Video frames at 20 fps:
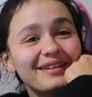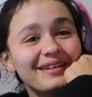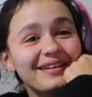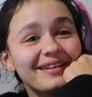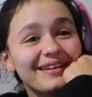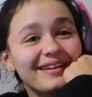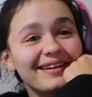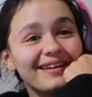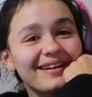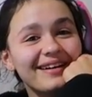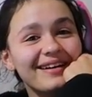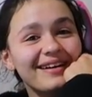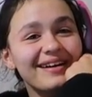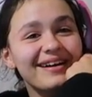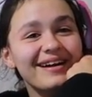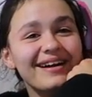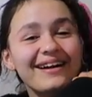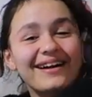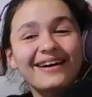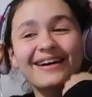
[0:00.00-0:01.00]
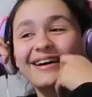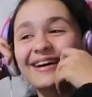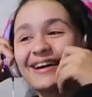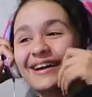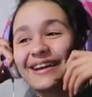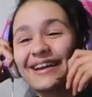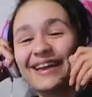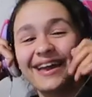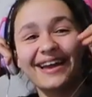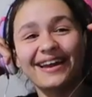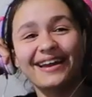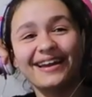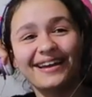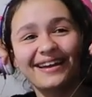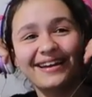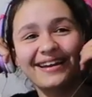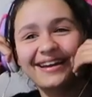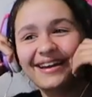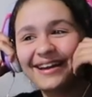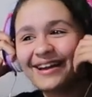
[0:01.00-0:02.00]
Say bye. What are you
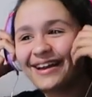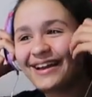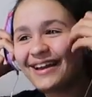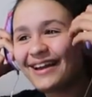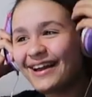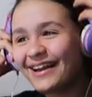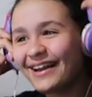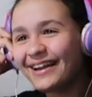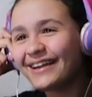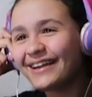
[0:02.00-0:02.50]
looking at? You're like,